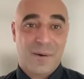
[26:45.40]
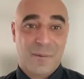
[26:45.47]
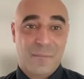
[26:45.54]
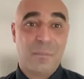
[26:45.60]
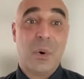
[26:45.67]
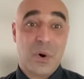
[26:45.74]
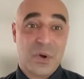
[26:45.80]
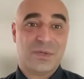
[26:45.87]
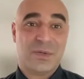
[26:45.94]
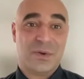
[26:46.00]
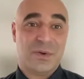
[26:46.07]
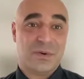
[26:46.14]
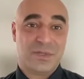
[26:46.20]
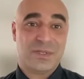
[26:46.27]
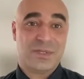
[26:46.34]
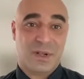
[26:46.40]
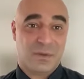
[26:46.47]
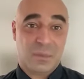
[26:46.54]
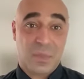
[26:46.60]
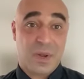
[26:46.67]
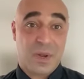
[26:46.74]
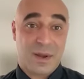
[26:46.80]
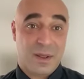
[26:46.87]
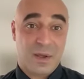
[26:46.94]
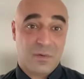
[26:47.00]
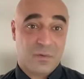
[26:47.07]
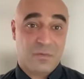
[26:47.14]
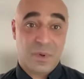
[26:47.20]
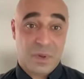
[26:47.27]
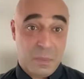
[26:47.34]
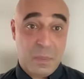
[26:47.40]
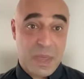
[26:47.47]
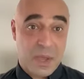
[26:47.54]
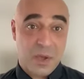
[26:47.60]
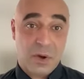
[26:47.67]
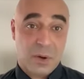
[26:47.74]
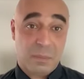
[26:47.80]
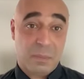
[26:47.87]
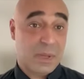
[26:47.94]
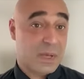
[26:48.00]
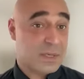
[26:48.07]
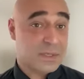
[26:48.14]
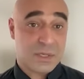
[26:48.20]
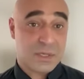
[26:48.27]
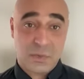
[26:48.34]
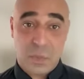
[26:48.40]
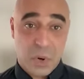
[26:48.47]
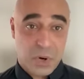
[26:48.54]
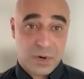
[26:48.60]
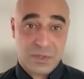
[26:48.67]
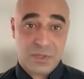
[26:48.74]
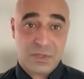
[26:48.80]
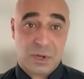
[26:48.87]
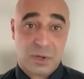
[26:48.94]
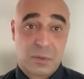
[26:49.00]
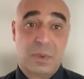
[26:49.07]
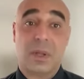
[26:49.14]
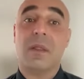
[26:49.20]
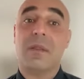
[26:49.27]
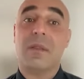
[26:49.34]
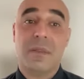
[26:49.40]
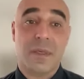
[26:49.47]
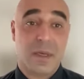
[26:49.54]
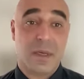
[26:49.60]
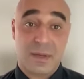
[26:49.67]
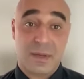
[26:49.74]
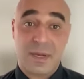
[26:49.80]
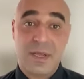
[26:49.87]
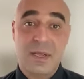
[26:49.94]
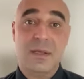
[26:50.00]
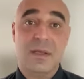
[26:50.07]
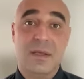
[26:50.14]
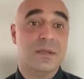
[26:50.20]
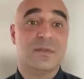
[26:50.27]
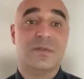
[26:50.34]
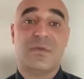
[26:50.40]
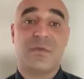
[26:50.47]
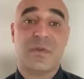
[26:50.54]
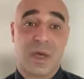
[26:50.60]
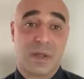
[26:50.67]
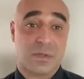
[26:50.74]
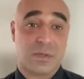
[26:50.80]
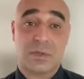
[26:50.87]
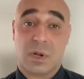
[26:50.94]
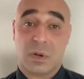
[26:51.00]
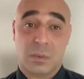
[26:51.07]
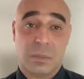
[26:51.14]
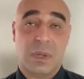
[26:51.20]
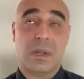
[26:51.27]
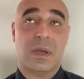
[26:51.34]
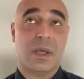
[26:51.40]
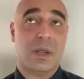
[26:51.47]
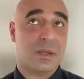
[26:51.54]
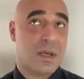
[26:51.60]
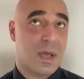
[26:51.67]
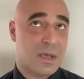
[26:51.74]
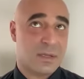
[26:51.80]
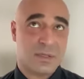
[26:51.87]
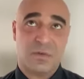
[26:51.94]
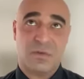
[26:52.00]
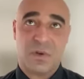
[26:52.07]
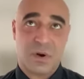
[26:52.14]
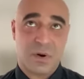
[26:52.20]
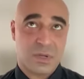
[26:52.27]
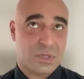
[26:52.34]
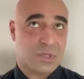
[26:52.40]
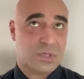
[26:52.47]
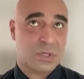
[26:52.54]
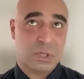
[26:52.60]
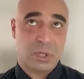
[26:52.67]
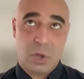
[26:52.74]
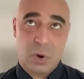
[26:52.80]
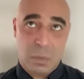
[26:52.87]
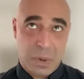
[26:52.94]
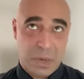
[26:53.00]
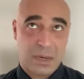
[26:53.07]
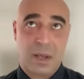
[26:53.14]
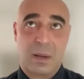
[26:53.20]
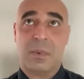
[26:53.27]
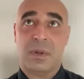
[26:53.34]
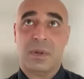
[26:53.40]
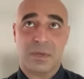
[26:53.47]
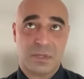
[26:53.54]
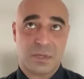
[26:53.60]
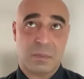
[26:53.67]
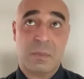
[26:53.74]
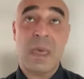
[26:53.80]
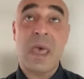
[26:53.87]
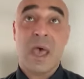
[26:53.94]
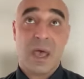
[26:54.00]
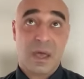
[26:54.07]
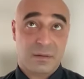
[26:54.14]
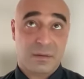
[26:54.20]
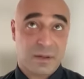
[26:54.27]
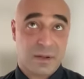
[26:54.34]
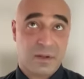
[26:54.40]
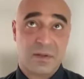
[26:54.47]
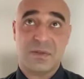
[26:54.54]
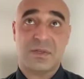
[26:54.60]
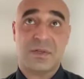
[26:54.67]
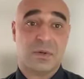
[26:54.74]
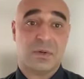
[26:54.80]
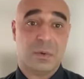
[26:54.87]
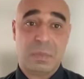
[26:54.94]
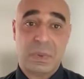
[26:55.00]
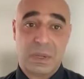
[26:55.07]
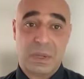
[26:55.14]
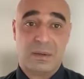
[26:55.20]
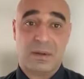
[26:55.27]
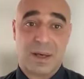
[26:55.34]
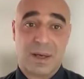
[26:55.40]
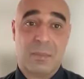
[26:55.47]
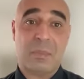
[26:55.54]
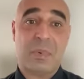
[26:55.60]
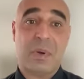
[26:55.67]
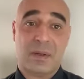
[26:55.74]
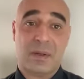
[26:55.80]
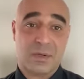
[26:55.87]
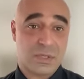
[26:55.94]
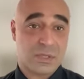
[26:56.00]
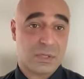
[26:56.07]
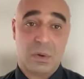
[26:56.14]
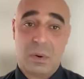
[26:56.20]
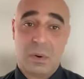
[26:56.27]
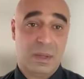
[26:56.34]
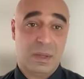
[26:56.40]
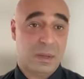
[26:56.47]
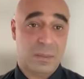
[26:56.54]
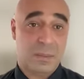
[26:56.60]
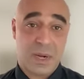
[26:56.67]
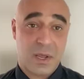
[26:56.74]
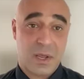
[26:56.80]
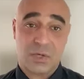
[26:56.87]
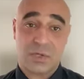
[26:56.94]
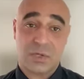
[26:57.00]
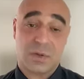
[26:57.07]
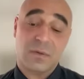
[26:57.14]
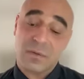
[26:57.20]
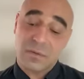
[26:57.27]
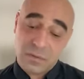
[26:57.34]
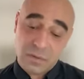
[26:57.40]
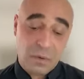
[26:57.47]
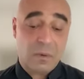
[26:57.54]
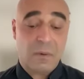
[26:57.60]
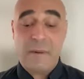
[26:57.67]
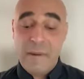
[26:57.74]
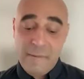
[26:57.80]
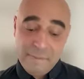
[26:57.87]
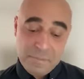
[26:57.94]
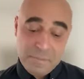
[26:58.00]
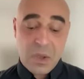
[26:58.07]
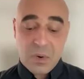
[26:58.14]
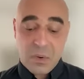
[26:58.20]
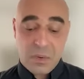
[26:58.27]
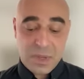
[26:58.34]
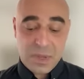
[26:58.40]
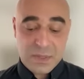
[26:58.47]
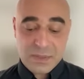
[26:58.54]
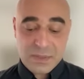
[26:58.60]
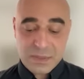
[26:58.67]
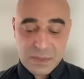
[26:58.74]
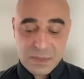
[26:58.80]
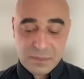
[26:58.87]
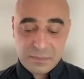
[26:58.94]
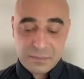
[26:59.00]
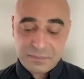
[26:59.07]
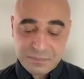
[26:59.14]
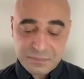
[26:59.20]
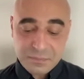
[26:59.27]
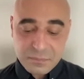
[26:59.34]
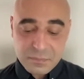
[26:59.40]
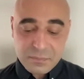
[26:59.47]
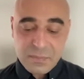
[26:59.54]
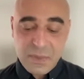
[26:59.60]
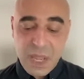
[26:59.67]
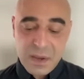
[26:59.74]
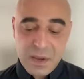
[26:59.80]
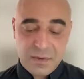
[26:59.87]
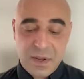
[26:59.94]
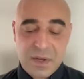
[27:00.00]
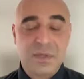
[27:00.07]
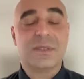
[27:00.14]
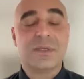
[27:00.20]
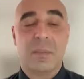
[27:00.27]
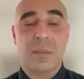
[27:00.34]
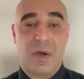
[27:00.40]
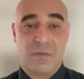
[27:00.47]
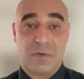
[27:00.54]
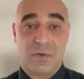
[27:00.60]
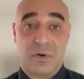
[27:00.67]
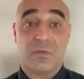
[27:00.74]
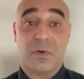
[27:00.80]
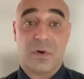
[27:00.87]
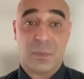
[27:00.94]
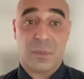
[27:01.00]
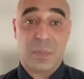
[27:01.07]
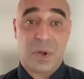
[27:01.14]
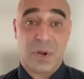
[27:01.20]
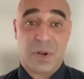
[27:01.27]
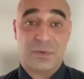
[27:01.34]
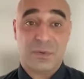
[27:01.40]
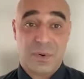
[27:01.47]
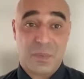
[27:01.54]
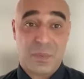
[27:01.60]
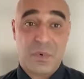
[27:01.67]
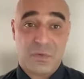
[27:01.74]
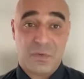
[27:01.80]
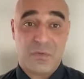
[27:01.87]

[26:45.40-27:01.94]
poison yourself with any of the B complex. It's water soluble. The D is fat soluble. It has a very slow metabolism, a tendency to build up, and slow elimination. So it takes some effort for the body to remove